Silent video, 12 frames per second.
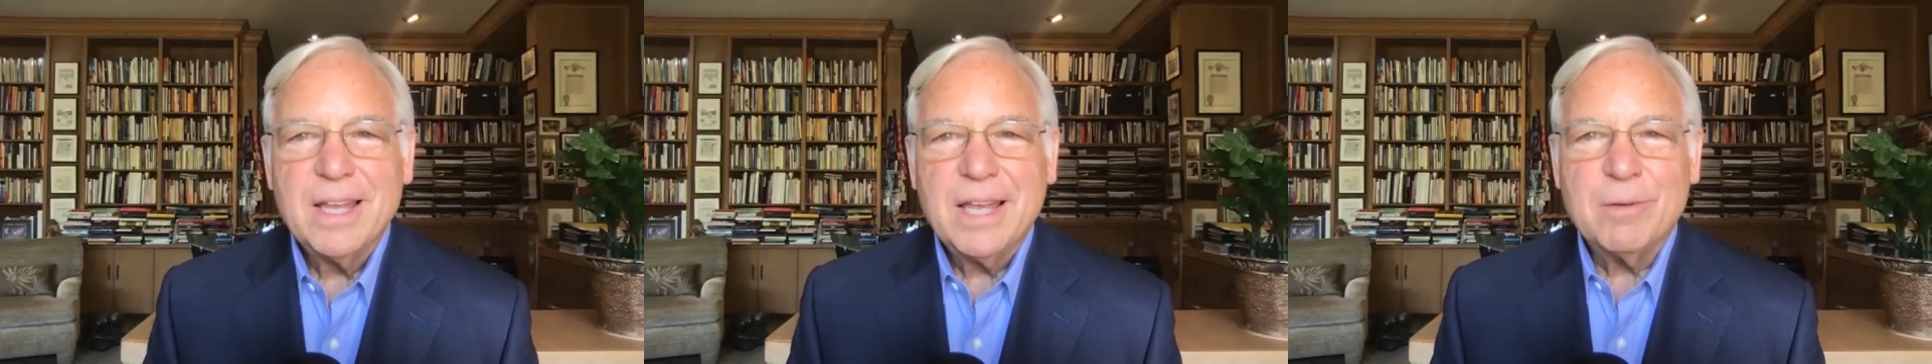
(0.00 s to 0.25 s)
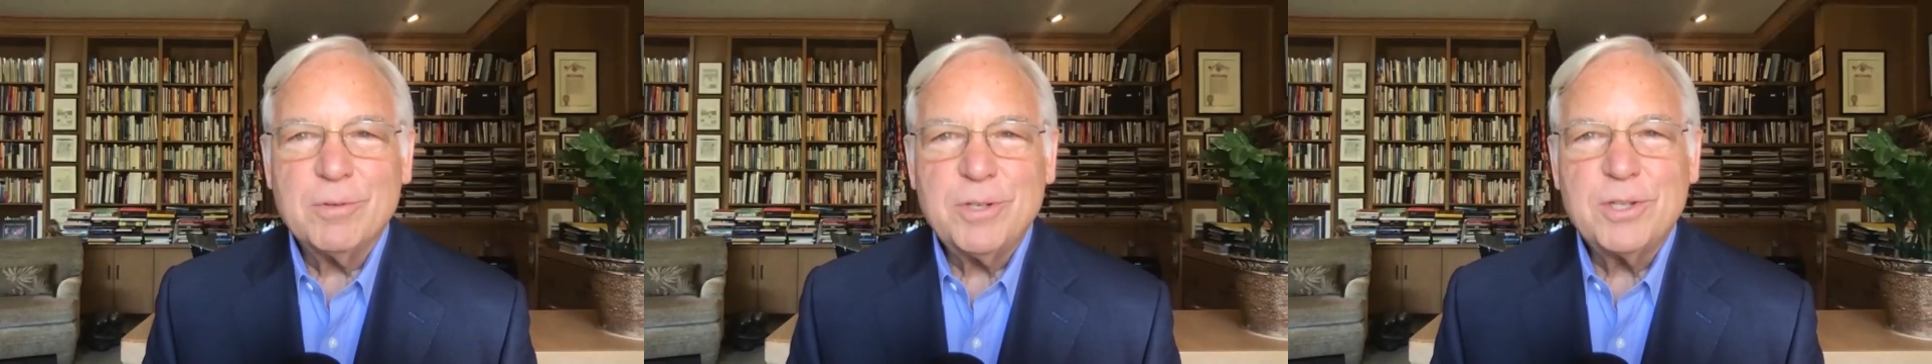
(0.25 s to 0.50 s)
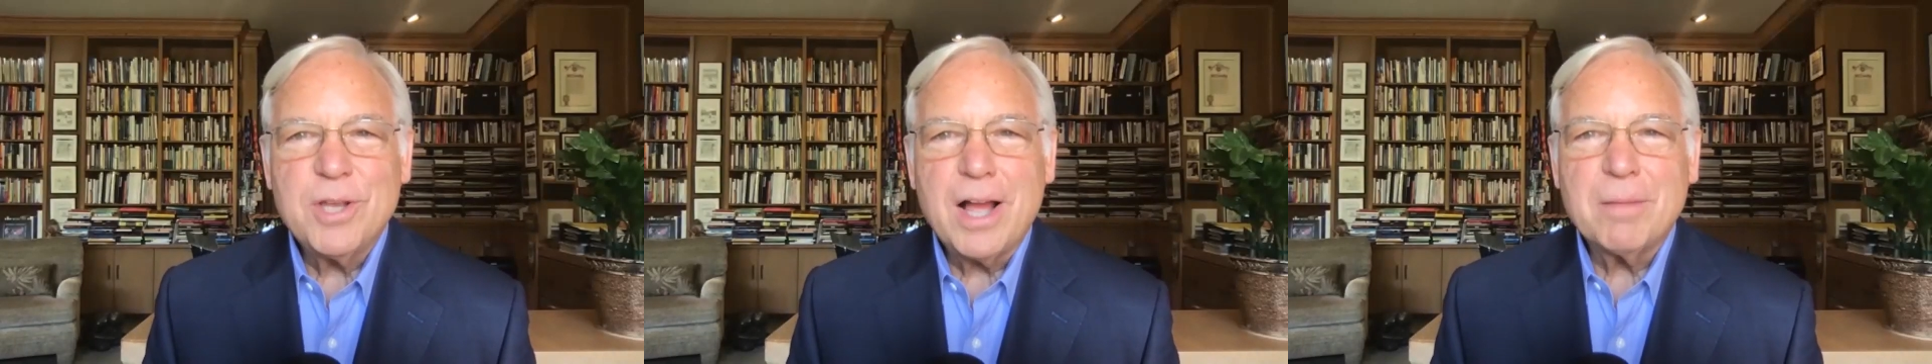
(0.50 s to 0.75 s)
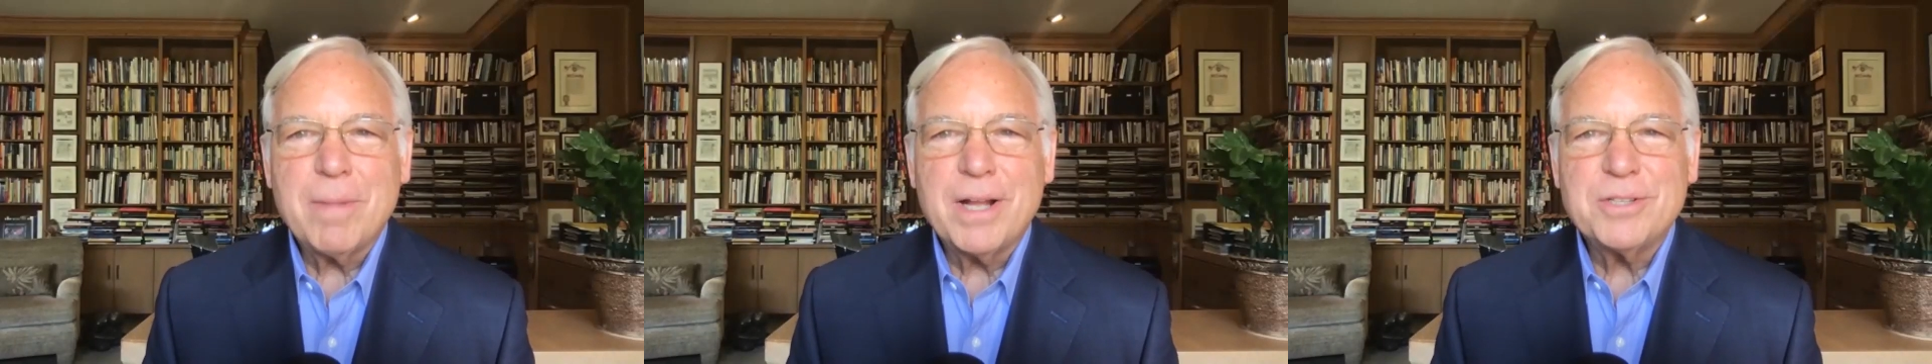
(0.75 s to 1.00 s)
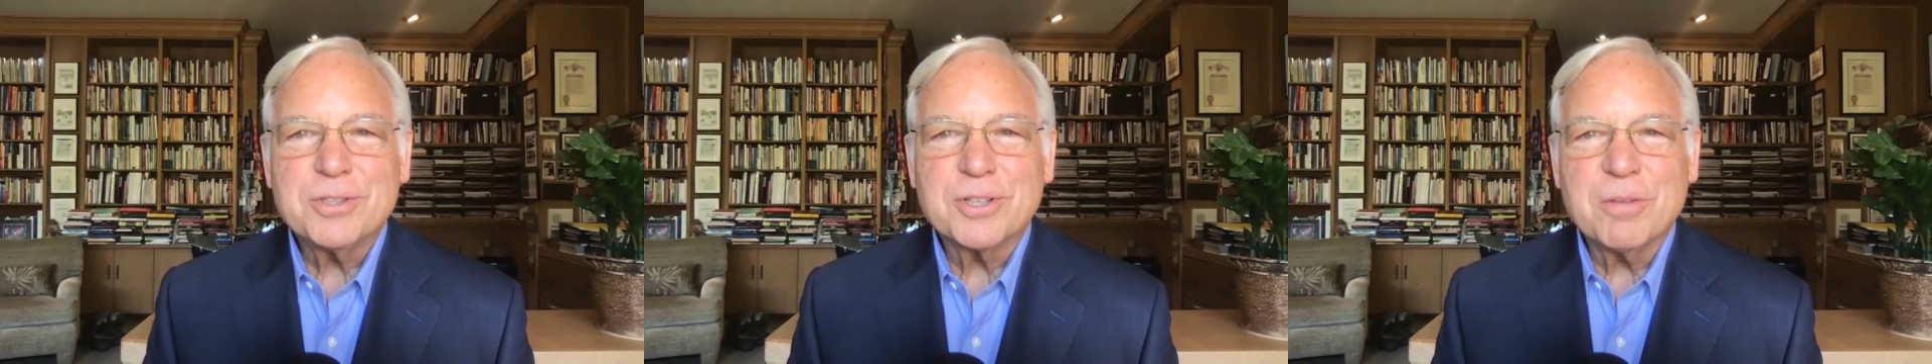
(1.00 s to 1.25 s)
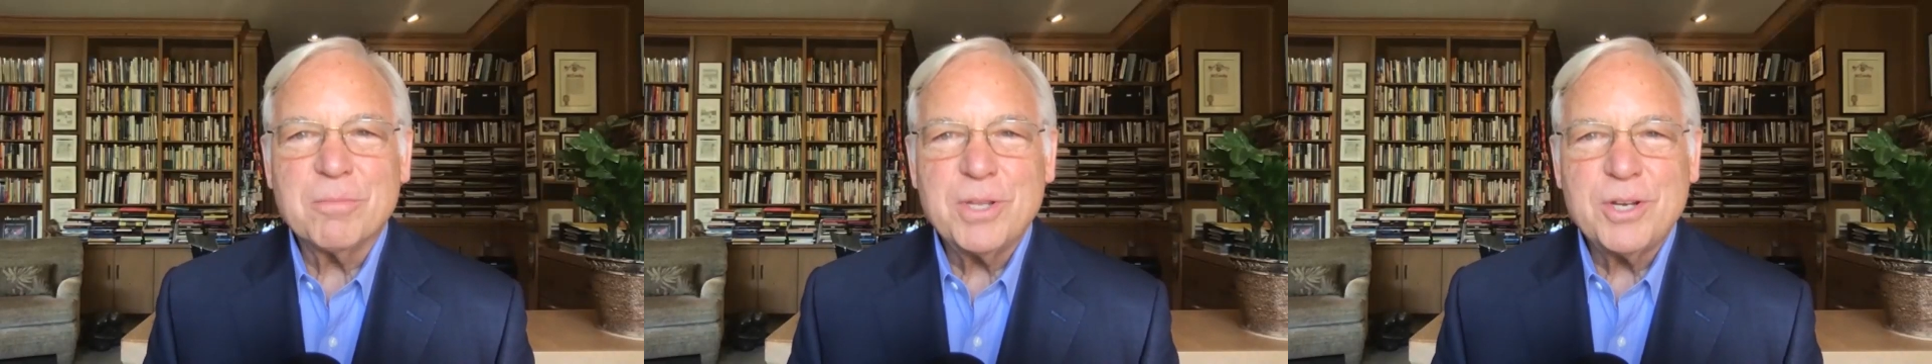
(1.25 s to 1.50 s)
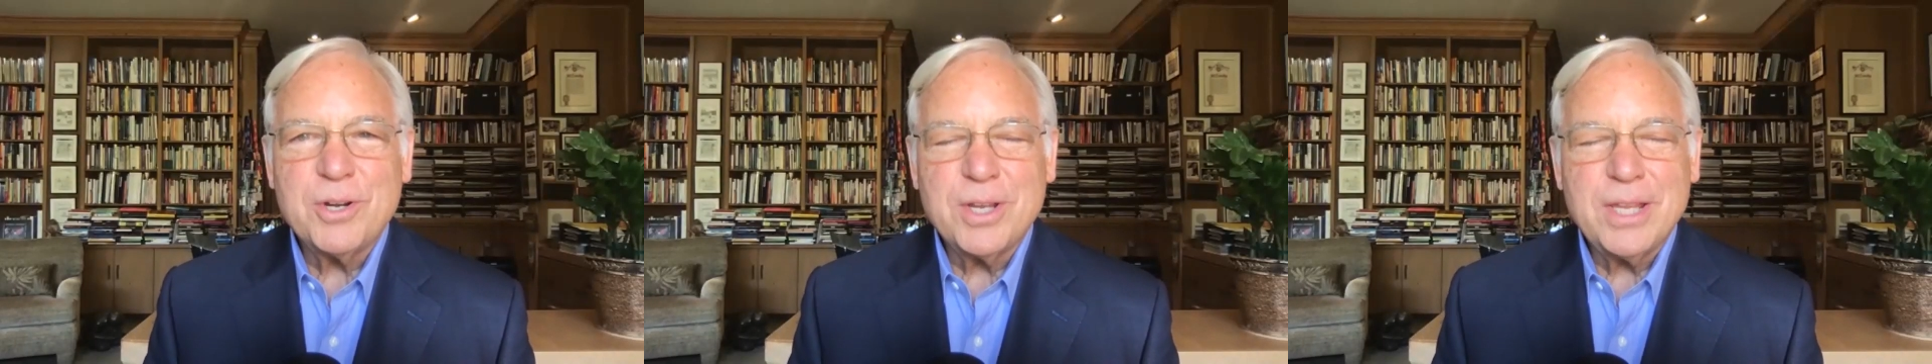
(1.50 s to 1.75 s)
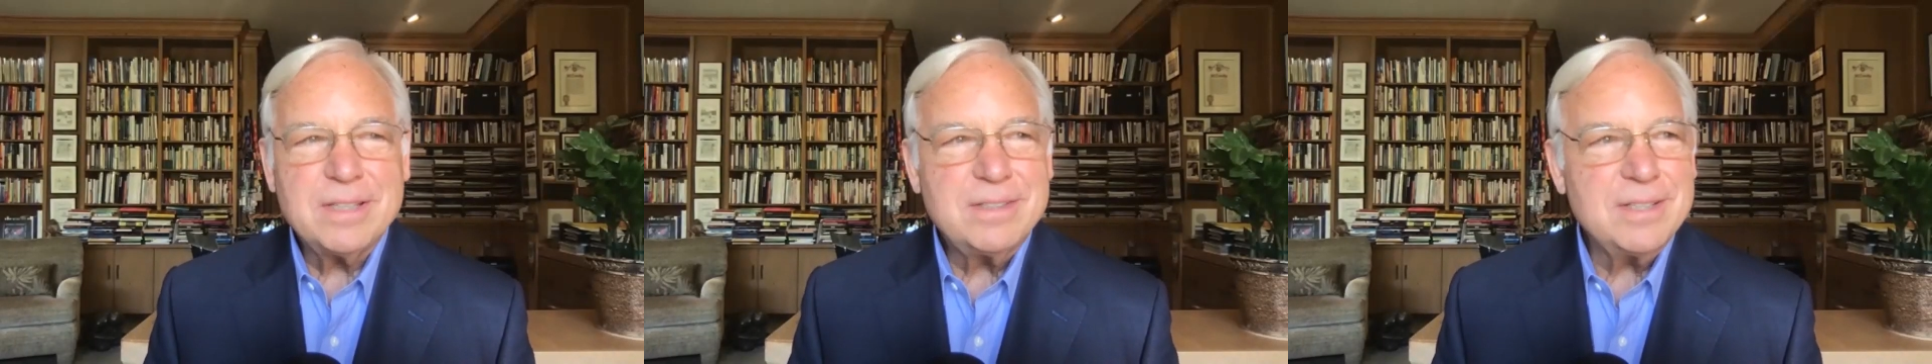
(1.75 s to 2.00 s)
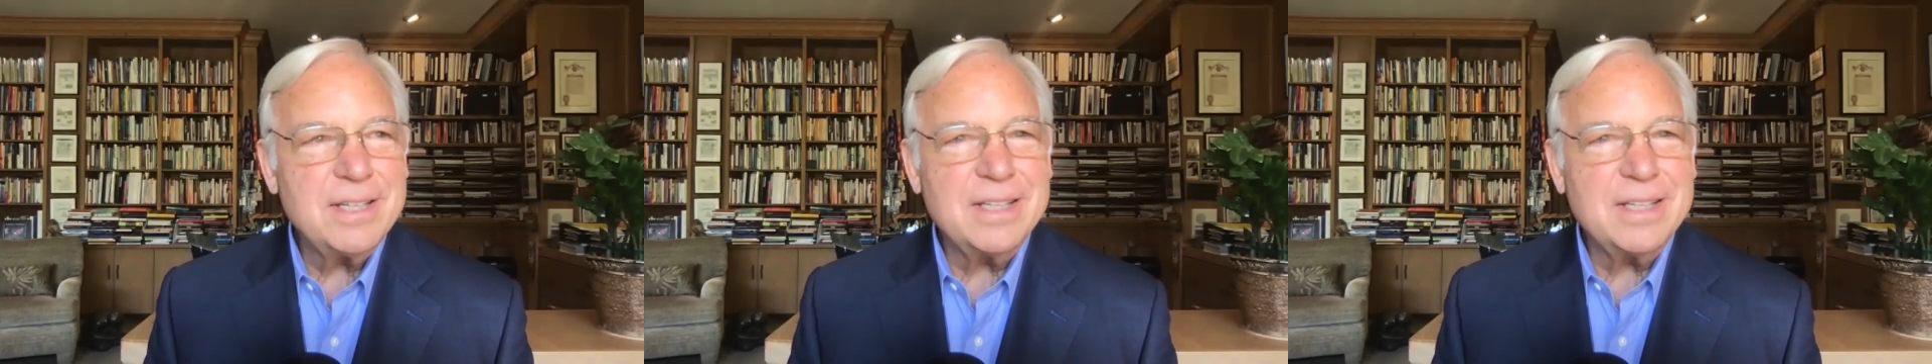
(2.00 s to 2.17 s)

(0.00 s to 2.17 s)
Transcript: And when you talk about your community, it's in the